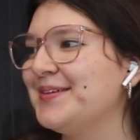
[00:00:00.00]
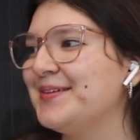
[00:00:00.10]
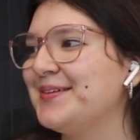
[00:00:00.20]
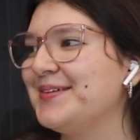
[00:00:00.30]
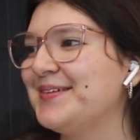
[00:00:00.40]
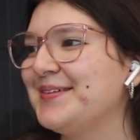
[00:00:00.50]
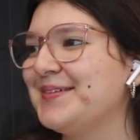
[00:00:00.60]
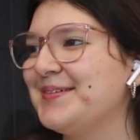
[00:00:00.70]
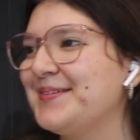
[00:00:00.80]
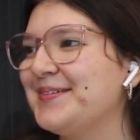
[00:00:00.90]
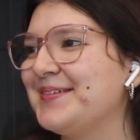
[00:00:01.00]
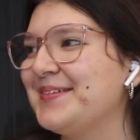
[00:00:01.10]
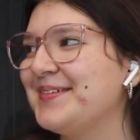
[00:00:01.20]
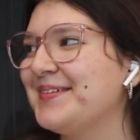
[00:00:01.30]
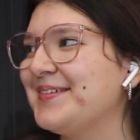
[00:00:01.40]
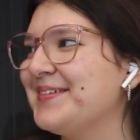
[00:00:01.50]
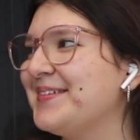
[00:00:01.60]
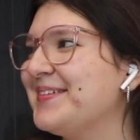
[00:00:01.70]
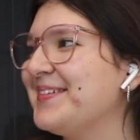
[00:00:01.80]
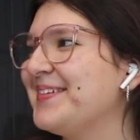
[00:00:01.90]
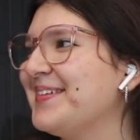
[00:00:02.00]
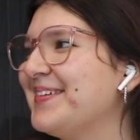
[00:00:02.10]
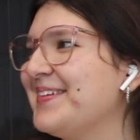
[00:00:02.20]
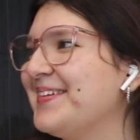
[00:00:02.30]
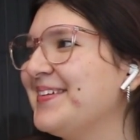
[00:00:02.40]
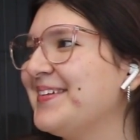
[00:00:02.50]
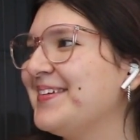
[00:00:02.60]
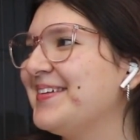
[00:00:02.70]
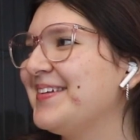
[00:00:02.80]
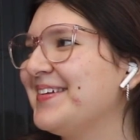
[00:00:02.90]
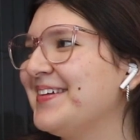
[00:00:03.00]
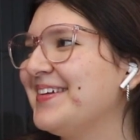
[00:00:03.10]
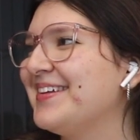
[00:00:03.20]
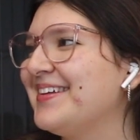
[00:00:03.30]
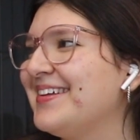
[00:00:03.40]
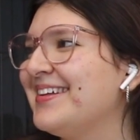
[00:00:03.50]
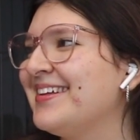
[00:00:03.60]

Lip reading: No words are spoken by the person on screen.